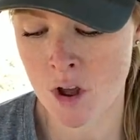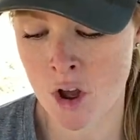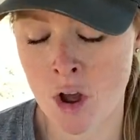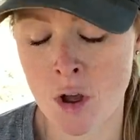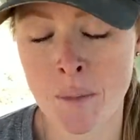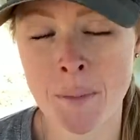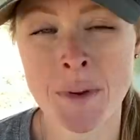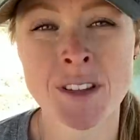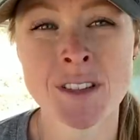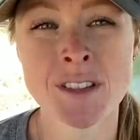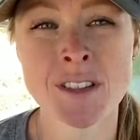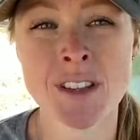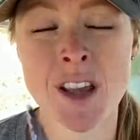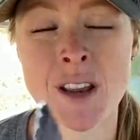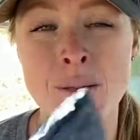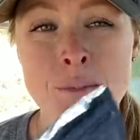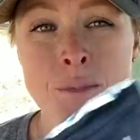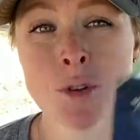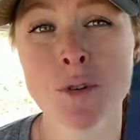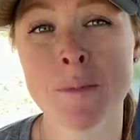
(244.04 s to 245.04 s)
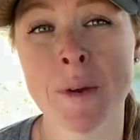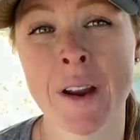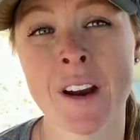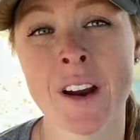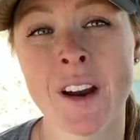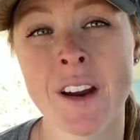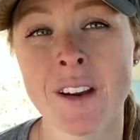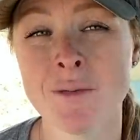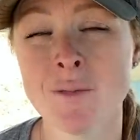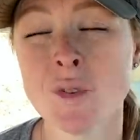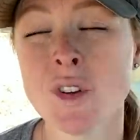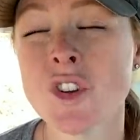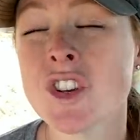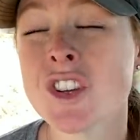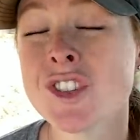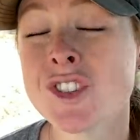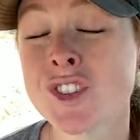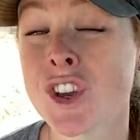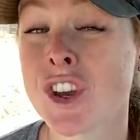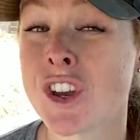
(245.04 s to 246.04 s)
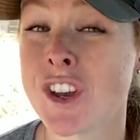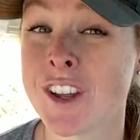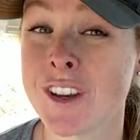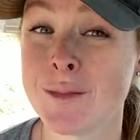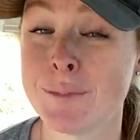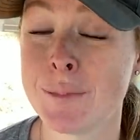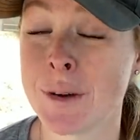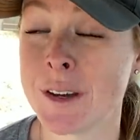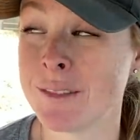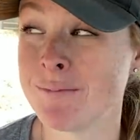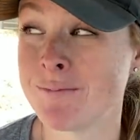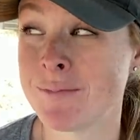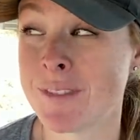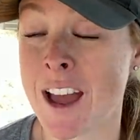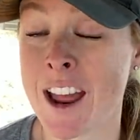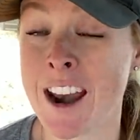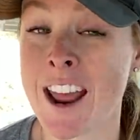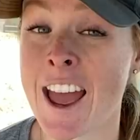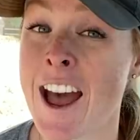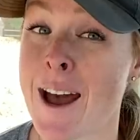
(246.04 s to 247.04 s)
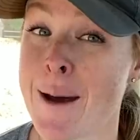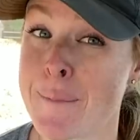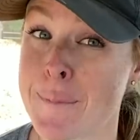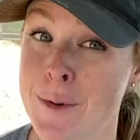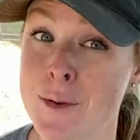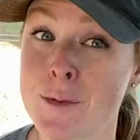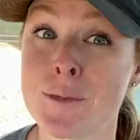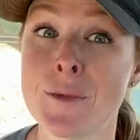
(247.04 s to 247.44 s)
almonds and blueberry, which is good, but that apple